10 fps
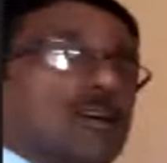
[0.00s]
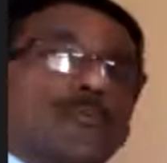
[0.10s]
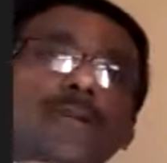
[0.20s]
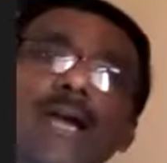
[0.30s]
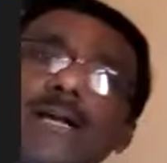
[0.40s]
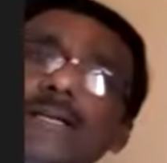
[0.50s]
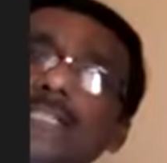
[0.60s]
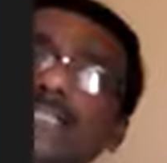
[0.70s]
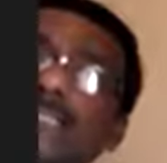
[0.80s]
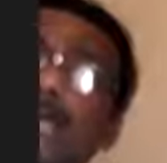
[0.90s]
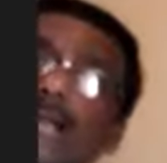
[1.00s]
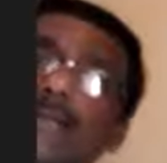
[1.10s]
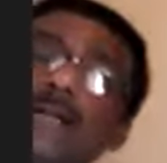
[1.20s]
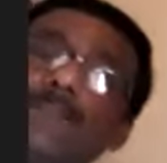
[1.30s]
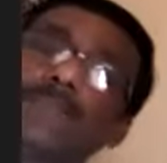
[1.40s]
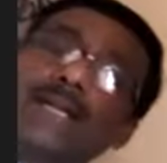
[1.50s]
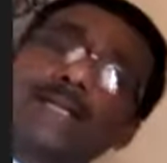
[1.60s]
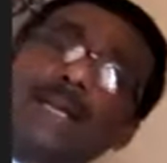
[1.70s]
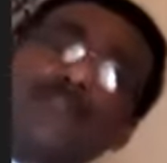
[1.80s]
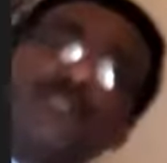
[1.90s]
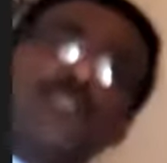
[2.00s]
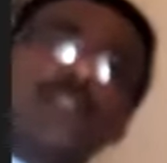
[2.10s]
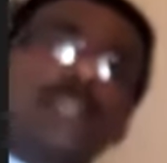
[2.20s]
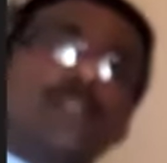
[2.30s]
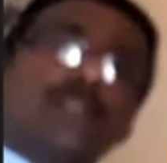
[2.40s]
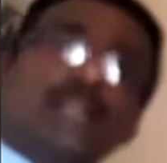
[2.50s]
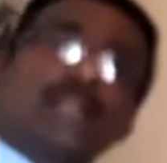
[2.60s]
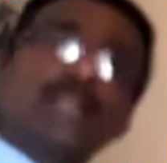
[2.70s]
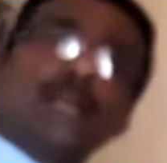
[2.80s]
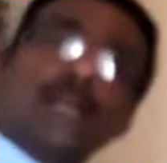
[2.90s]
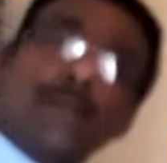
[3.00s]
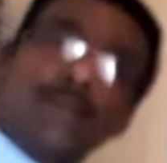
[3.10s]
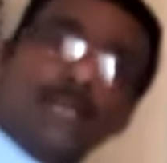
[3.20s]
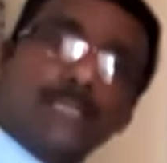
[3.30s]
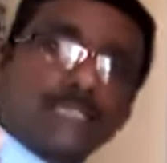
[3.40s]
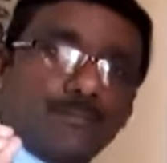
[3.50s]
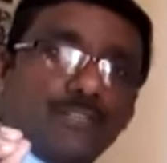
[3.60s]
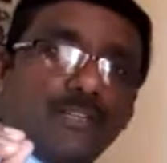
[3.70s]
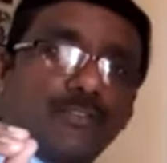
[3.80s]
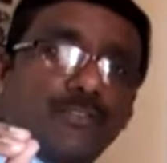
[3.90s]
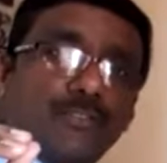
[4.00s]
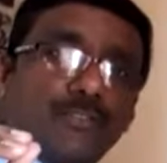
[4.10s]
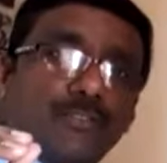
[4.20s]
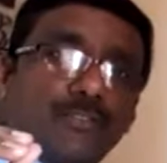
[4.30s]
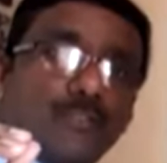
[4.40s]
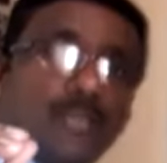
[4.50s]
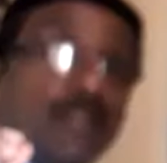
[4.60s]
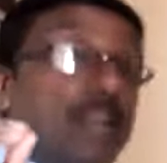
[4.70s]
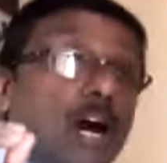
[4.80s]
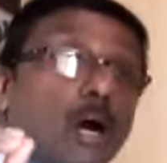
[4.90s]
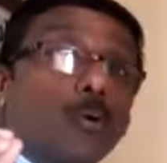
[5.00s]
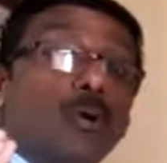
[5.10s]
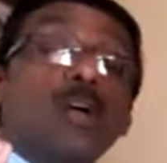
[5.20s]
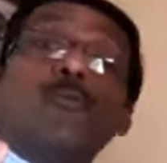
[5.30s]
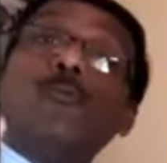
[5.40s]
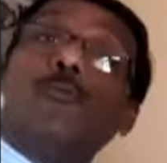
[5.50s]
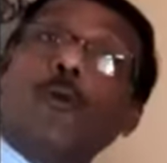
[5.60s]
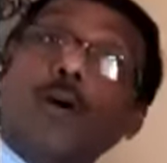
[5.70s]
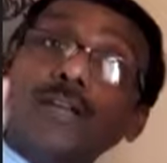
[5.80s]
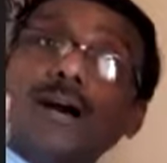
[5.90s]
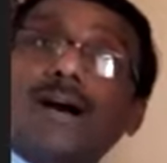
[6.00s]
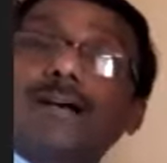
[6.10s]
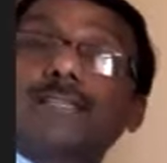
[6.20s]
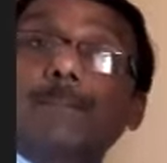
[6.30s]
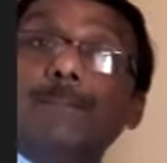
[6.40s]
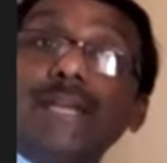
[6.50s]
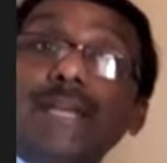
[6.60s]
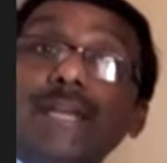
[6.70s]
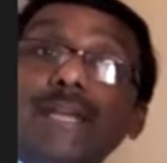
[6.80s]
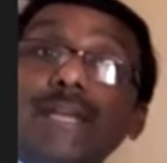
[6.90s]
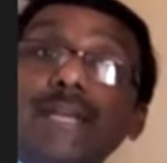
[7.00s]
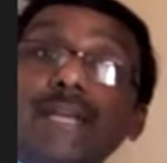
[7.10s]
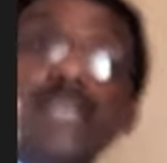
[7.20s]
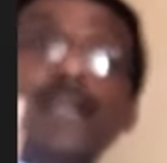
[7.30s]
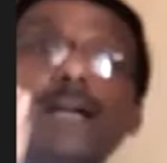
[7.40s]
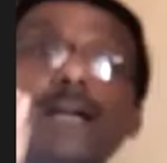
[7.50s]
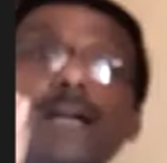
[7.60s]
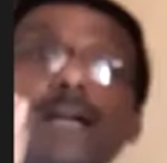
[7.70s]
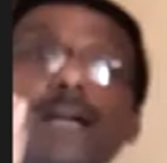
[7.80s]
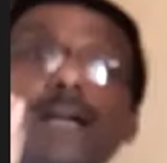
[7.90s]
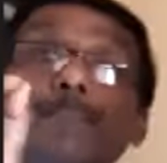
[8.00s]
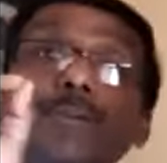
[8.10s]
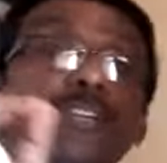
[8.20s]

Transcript: we understand that chemistry deals with a chemical substance. Now, what are the basic composition